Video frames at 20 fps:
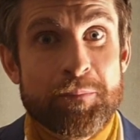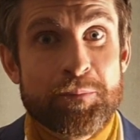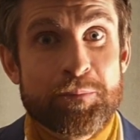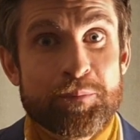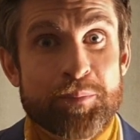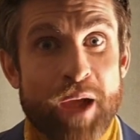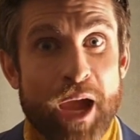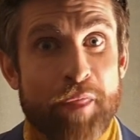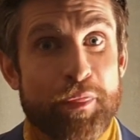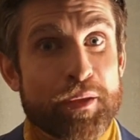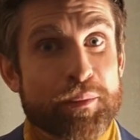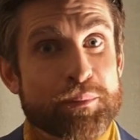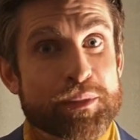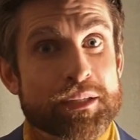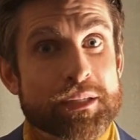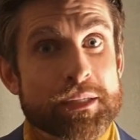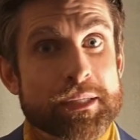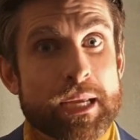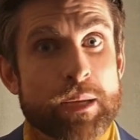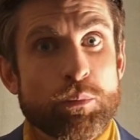I think
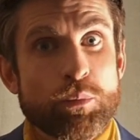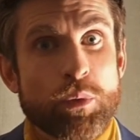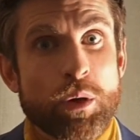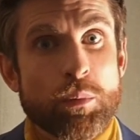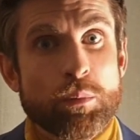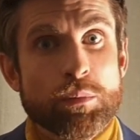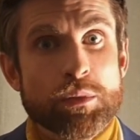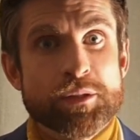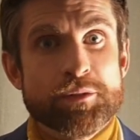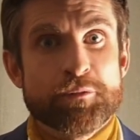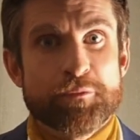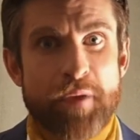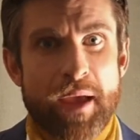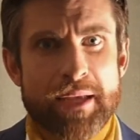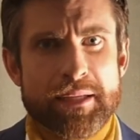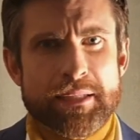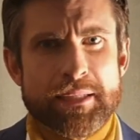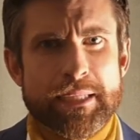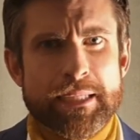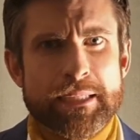Mr. Tenwan was
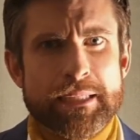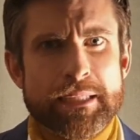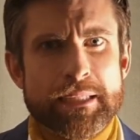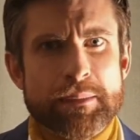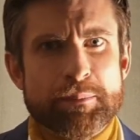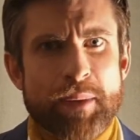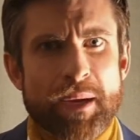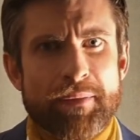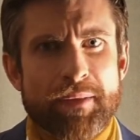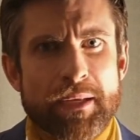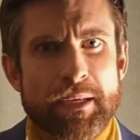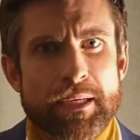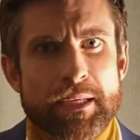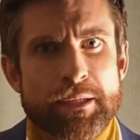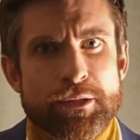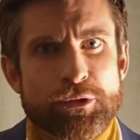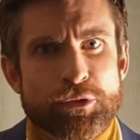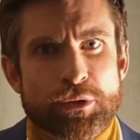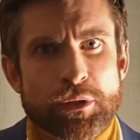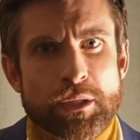fascinated by the
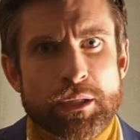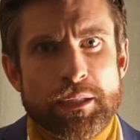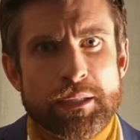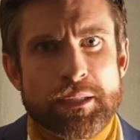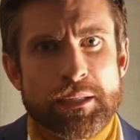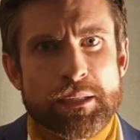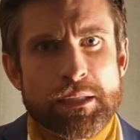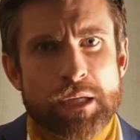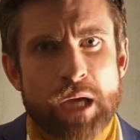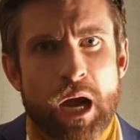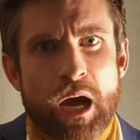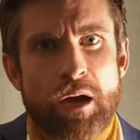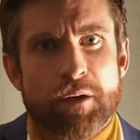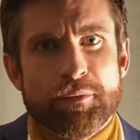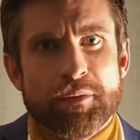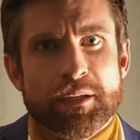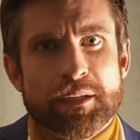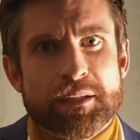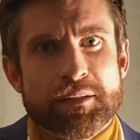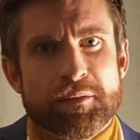intricate
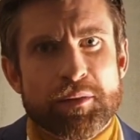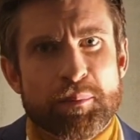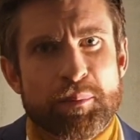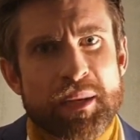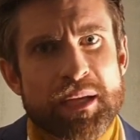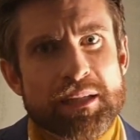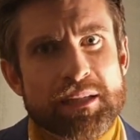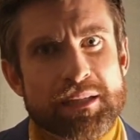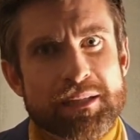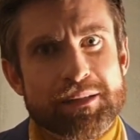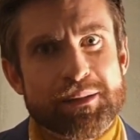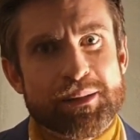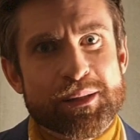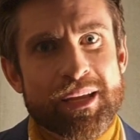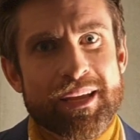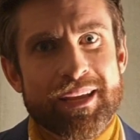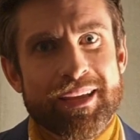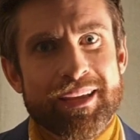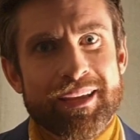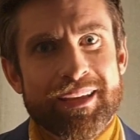carvings of the pieces,
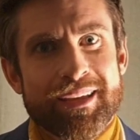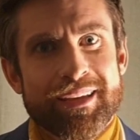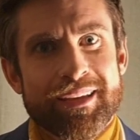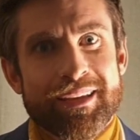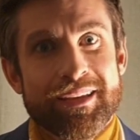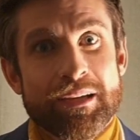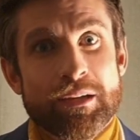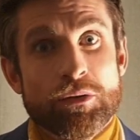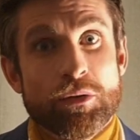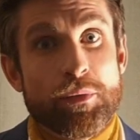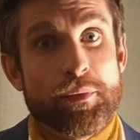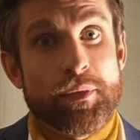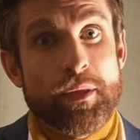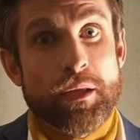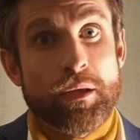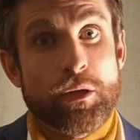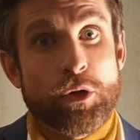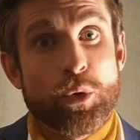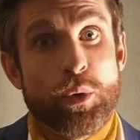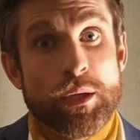
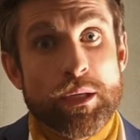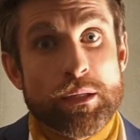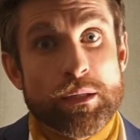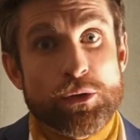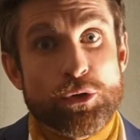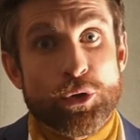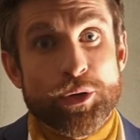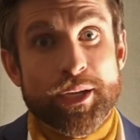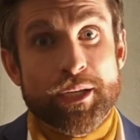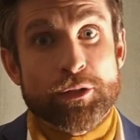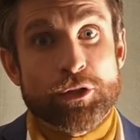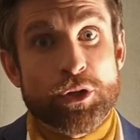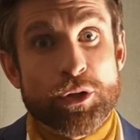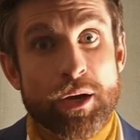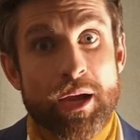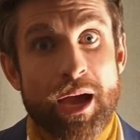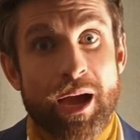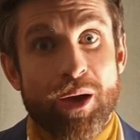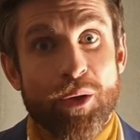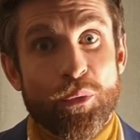the queen's ornate
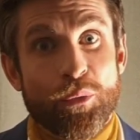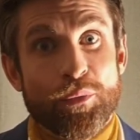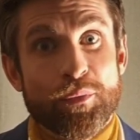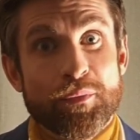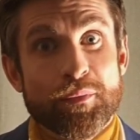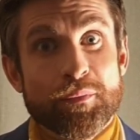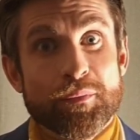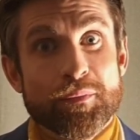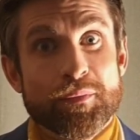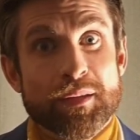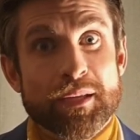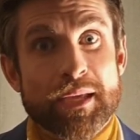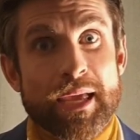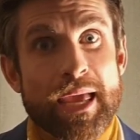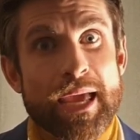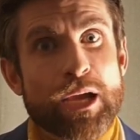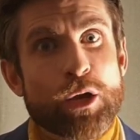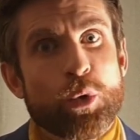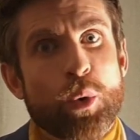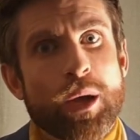crown, the
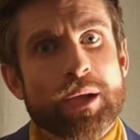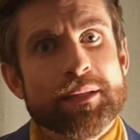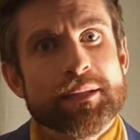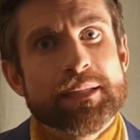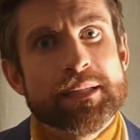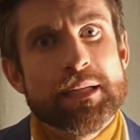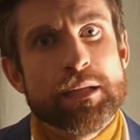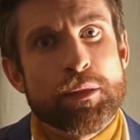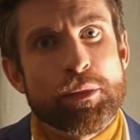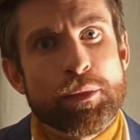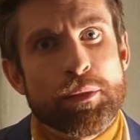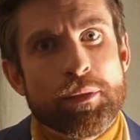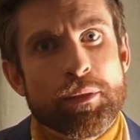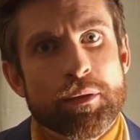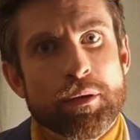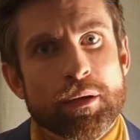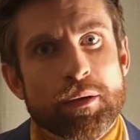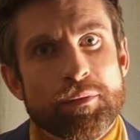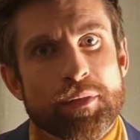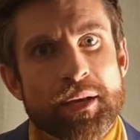equine teeth
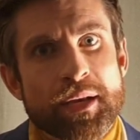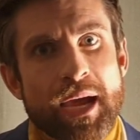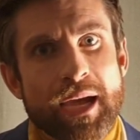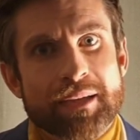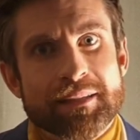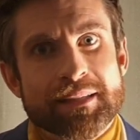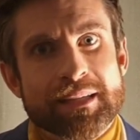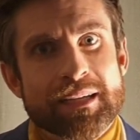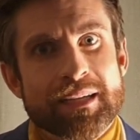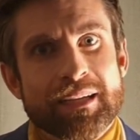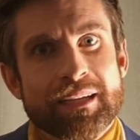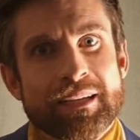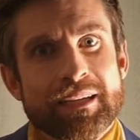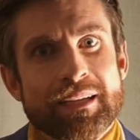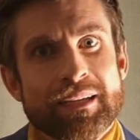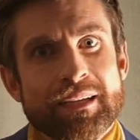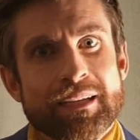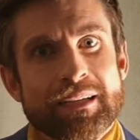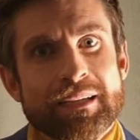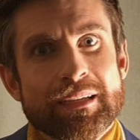of the knight,
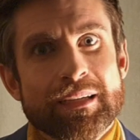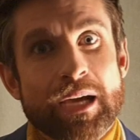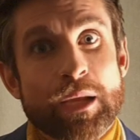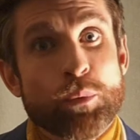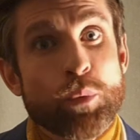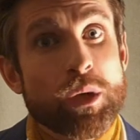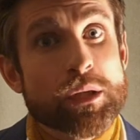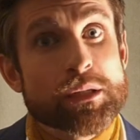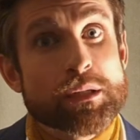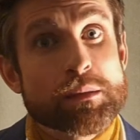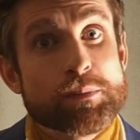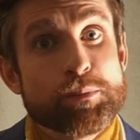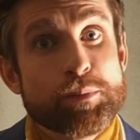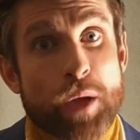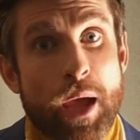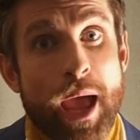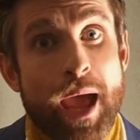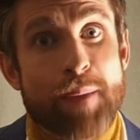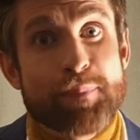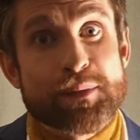and was,
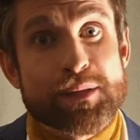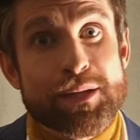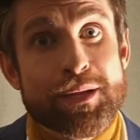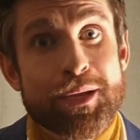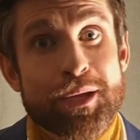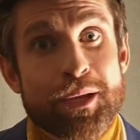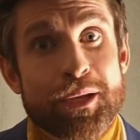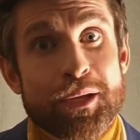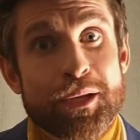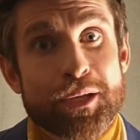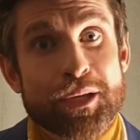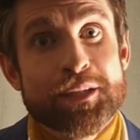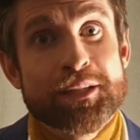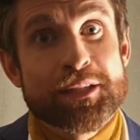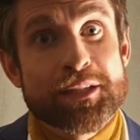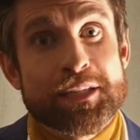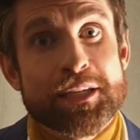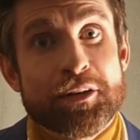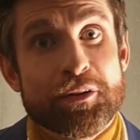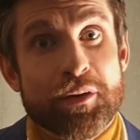perhaps,
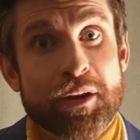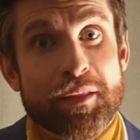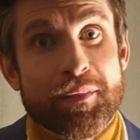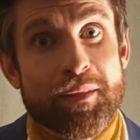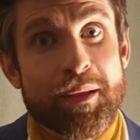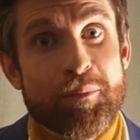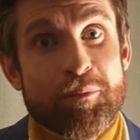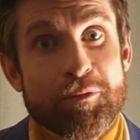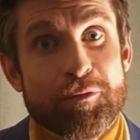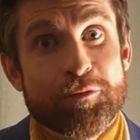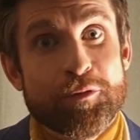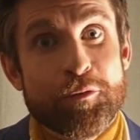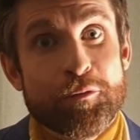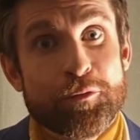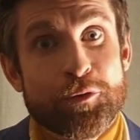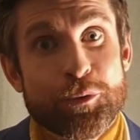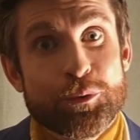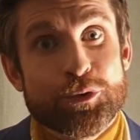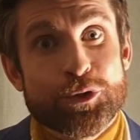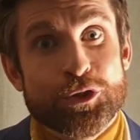considering them for
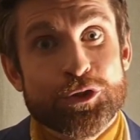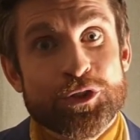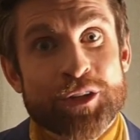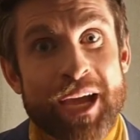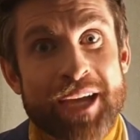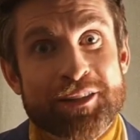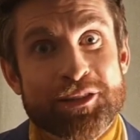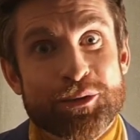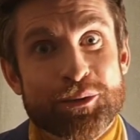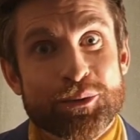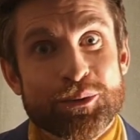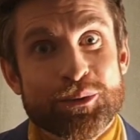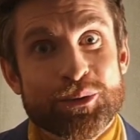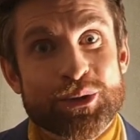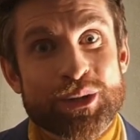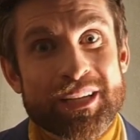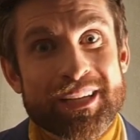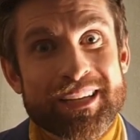future tattoos.